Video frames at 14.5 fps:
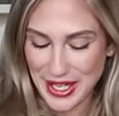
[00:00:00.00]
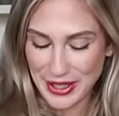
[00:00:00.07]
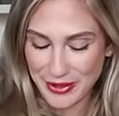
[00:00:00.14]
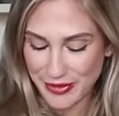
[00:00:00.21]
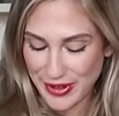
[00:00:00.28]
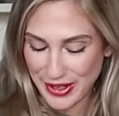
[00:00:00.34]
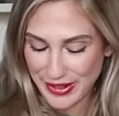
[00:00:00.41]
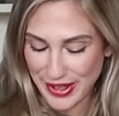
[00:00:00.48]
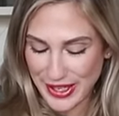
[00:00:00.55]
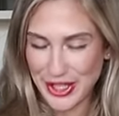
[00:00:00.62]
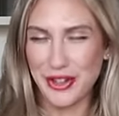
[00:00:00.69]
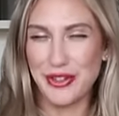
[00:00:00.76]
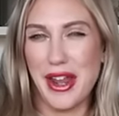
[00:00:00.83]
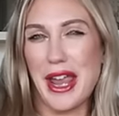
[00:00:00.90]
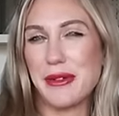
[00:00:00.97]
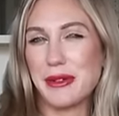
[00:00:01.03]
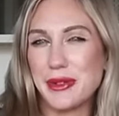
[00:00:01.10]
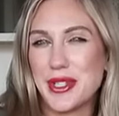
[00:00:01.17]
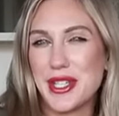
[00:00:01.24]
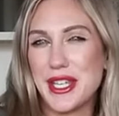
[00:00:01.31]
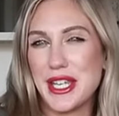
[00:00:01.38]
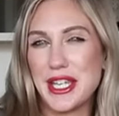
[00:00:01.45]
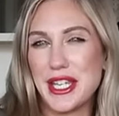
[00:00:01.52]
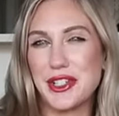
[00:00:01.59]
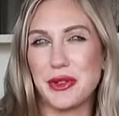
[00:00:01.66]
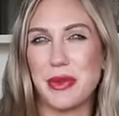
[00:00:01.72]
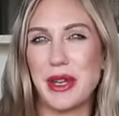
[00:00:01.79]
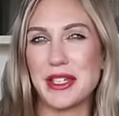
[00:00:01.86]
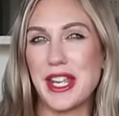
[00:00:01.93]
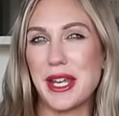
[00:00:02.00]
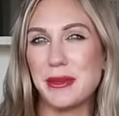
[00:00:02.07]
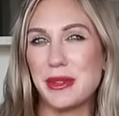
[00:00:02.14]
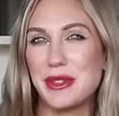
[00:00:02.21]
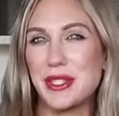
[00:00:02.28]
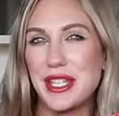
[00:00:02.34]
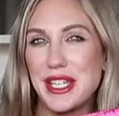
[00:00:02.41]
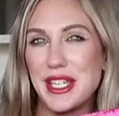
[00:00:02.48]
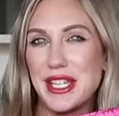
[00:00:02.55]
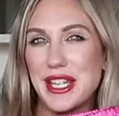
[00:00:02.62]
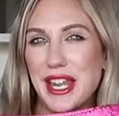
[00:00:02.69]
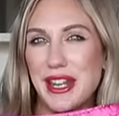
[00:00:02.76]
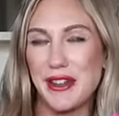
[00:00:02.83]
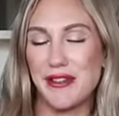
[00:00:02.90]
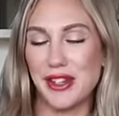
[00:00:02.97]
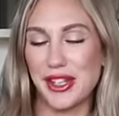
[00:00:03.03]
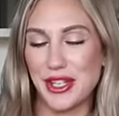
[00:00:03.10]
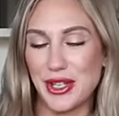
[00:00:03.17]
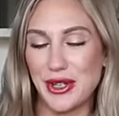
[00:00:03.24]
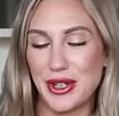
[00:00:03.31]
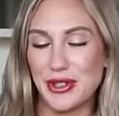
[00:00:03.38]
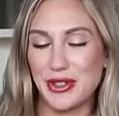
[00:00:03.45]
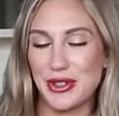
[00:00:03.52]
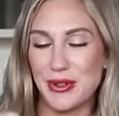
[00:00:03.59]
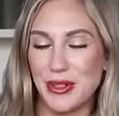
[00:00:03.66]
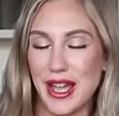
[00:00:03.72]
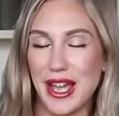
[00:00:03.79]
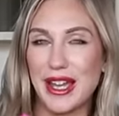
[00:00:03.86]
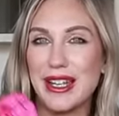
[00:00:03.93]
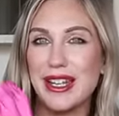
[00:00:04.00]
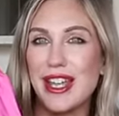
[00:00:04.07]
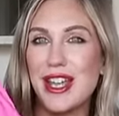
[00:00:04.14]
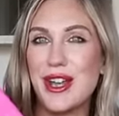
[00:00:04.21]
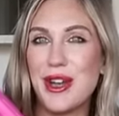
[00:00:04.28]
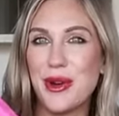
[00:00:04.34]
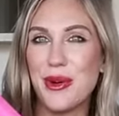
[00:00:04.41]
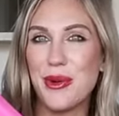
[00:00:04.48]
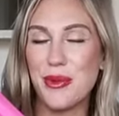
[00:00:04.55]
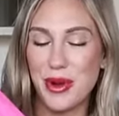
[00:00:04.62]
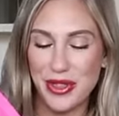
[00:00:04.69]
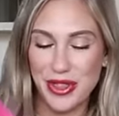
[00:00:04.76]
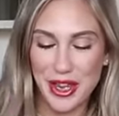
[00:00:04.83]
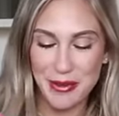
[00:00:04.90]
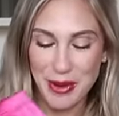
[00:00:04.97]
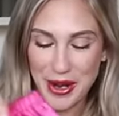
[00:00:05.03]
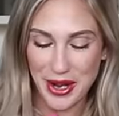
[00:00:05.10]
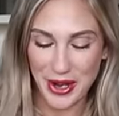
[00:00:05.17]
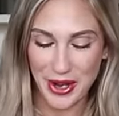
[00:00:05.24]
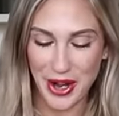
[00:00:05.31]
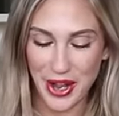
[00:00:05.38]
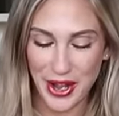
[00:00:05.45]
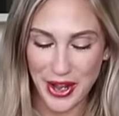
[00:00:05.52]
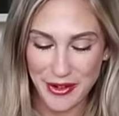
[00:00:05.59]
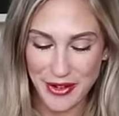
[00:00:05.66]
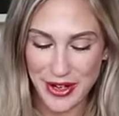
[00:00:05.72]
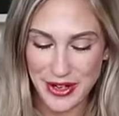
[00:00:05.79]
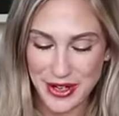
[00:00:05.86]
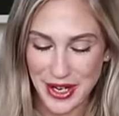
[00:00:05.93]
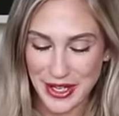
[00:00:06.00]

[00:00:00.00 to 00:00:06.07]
to elevate like your night routine, your bedtime routine, and I feel like you can do that with a pair of